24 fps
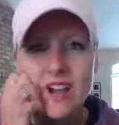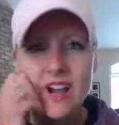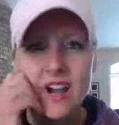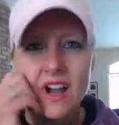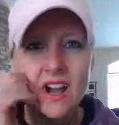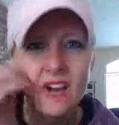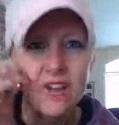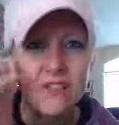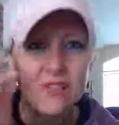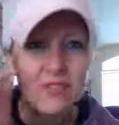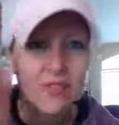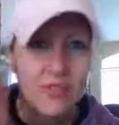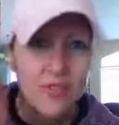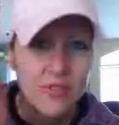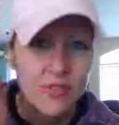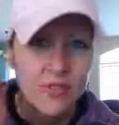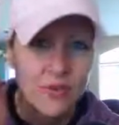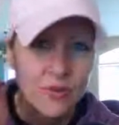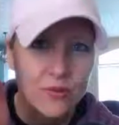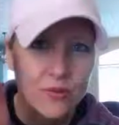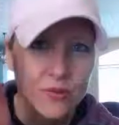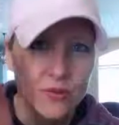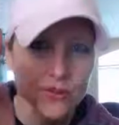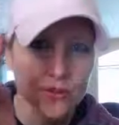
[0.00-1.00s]

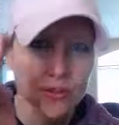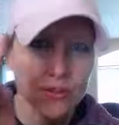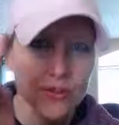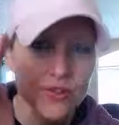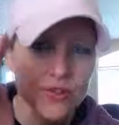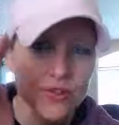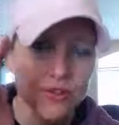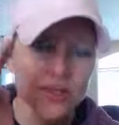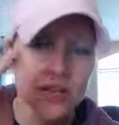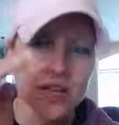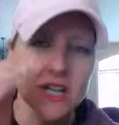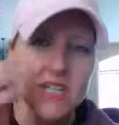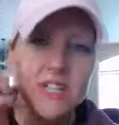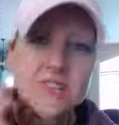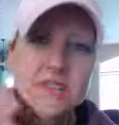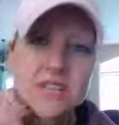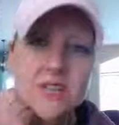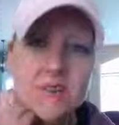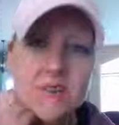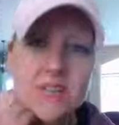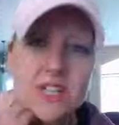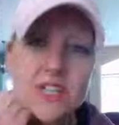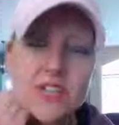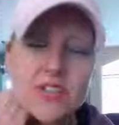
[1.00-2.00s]
the true
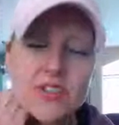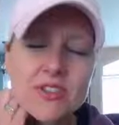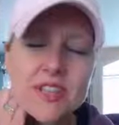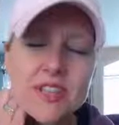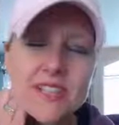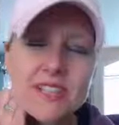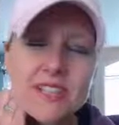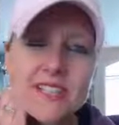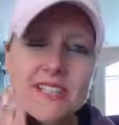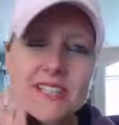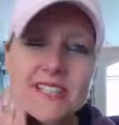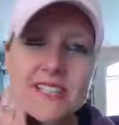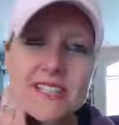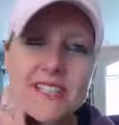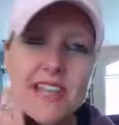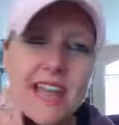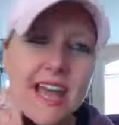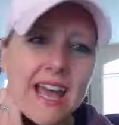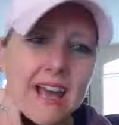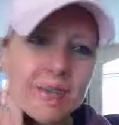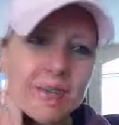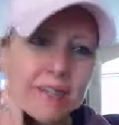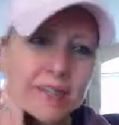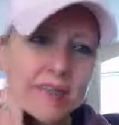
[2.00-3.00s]
transformation that needs to
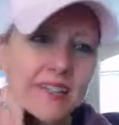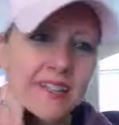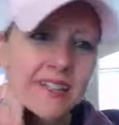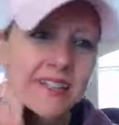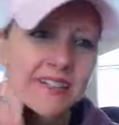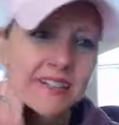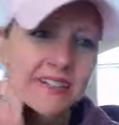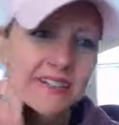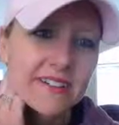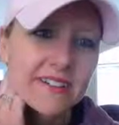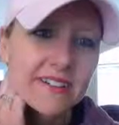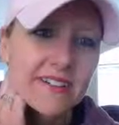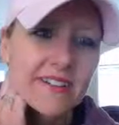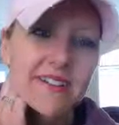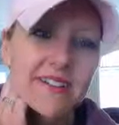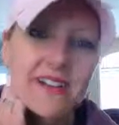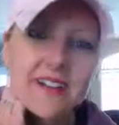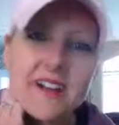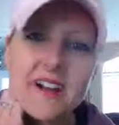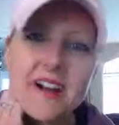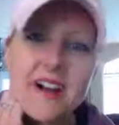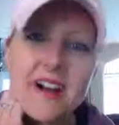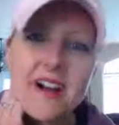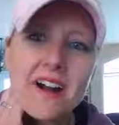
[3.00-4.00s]
happen here.
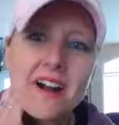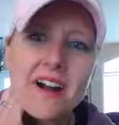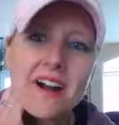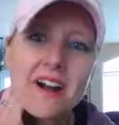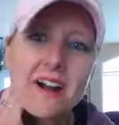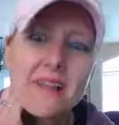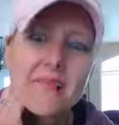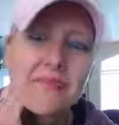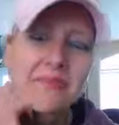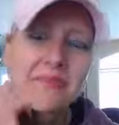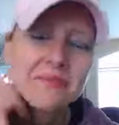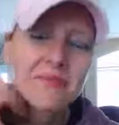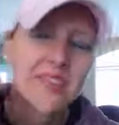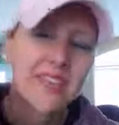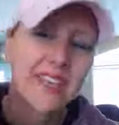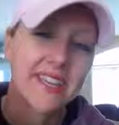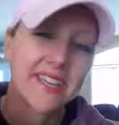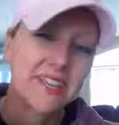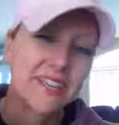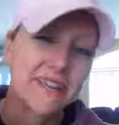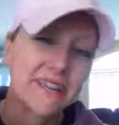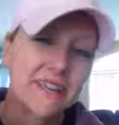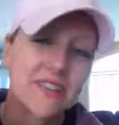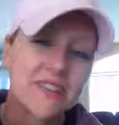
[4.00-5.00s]

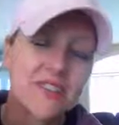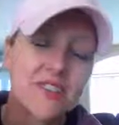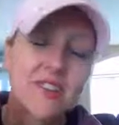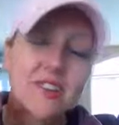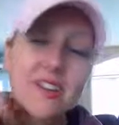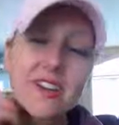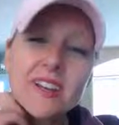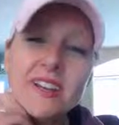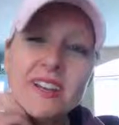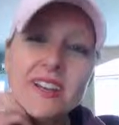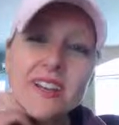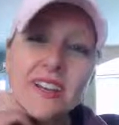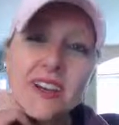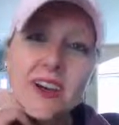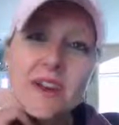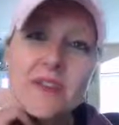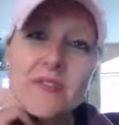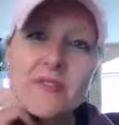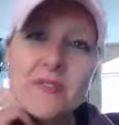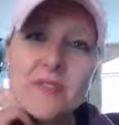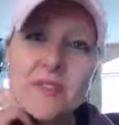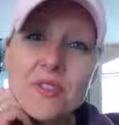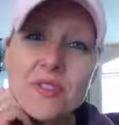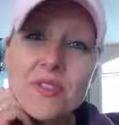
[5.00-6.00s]
Thank you for signing up
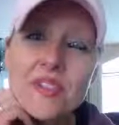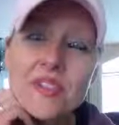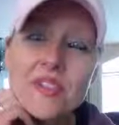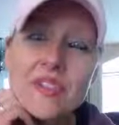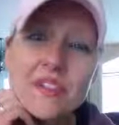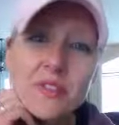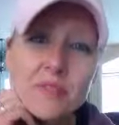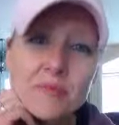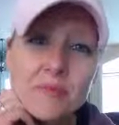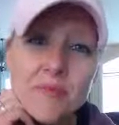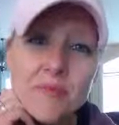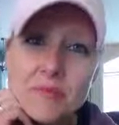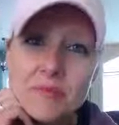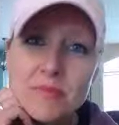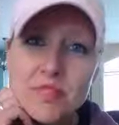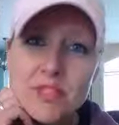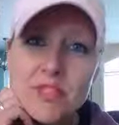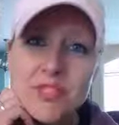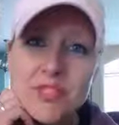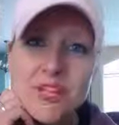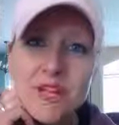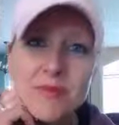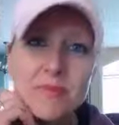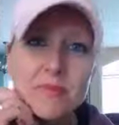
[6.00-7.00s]
for the year
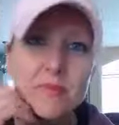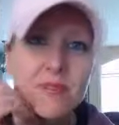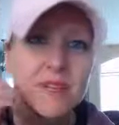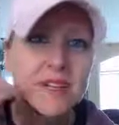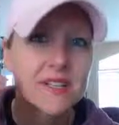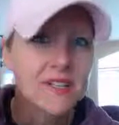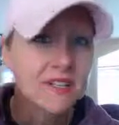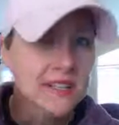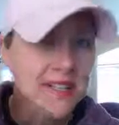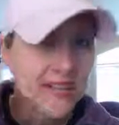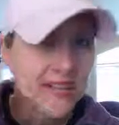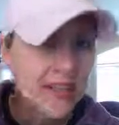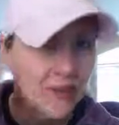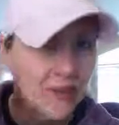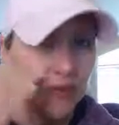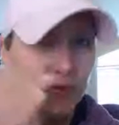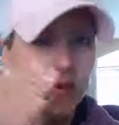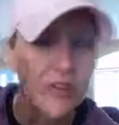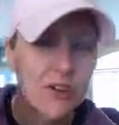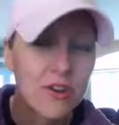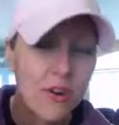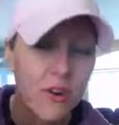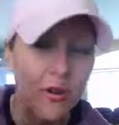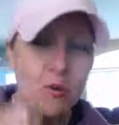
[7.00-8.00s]
membership, because now we
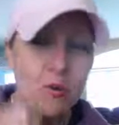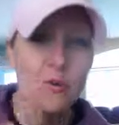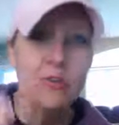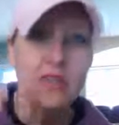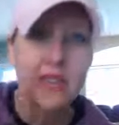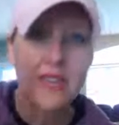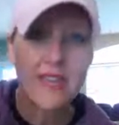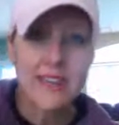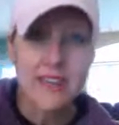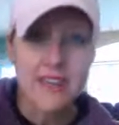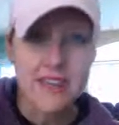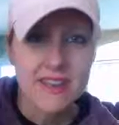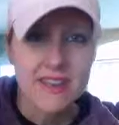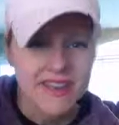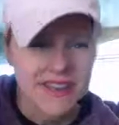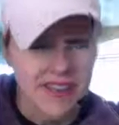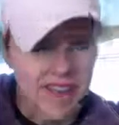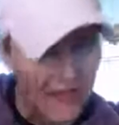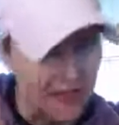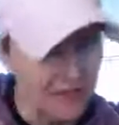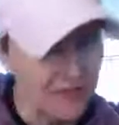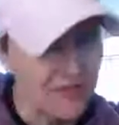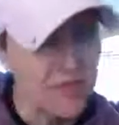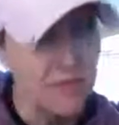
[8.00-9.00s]
know that
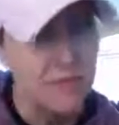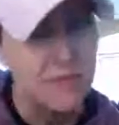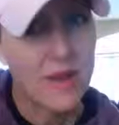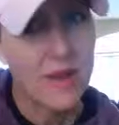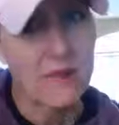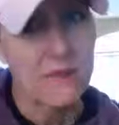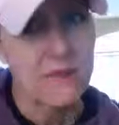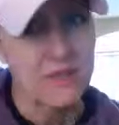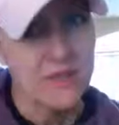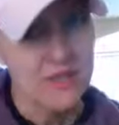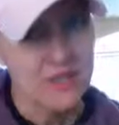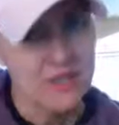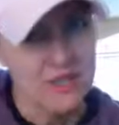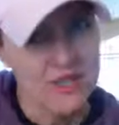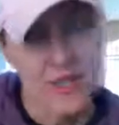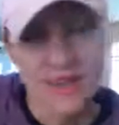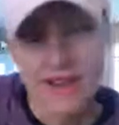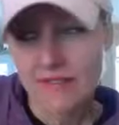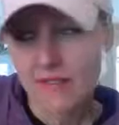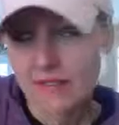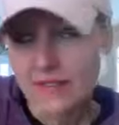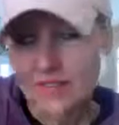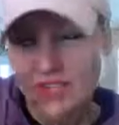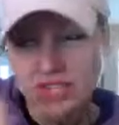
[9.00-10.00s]
every
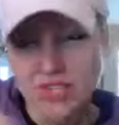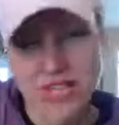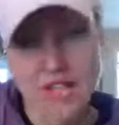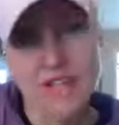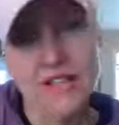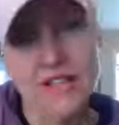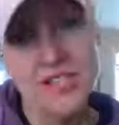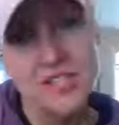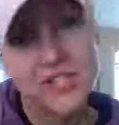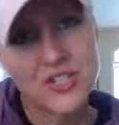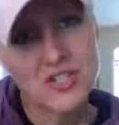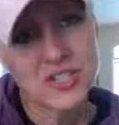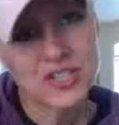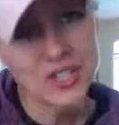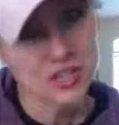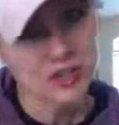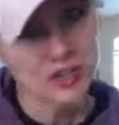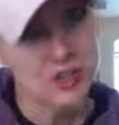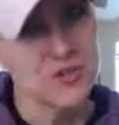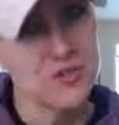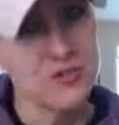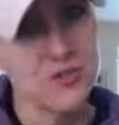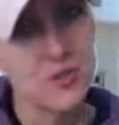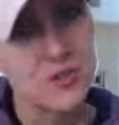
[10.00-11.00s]
challenge that
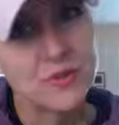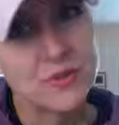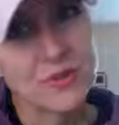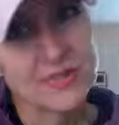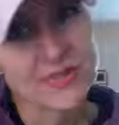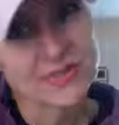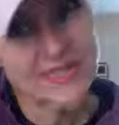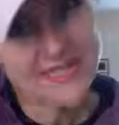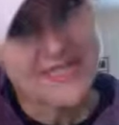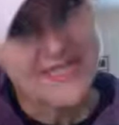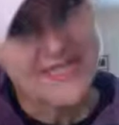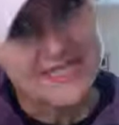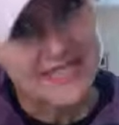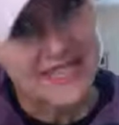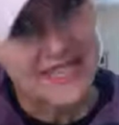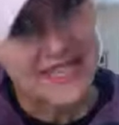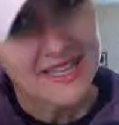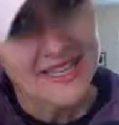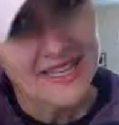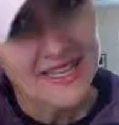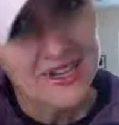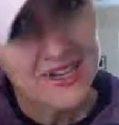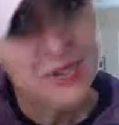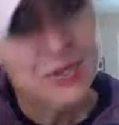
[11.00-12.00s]
goes through, we can set
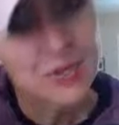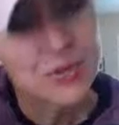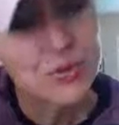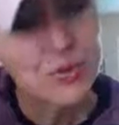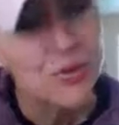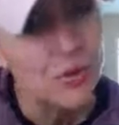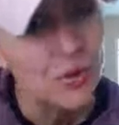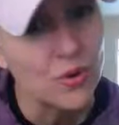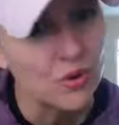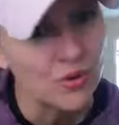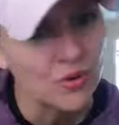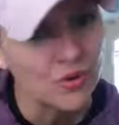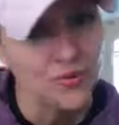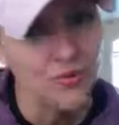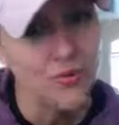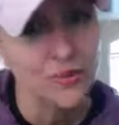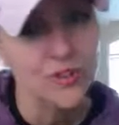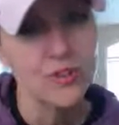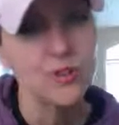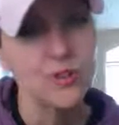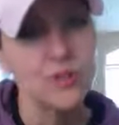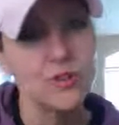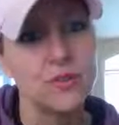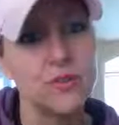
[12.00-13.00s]
a new goal for
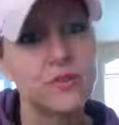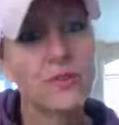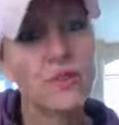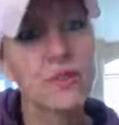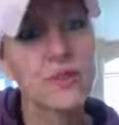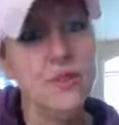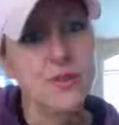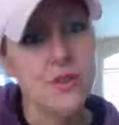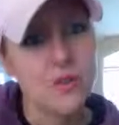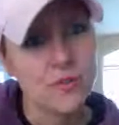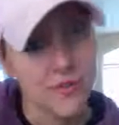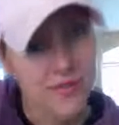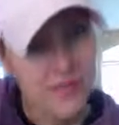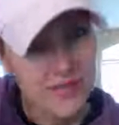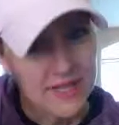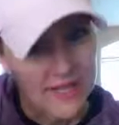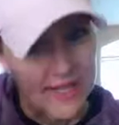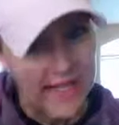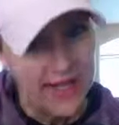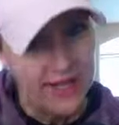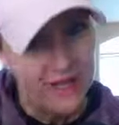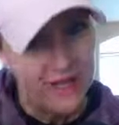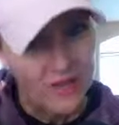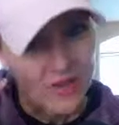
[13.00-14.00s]
you. We can
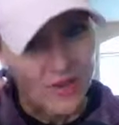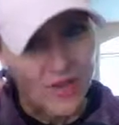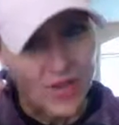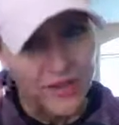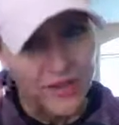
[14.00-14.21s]
have a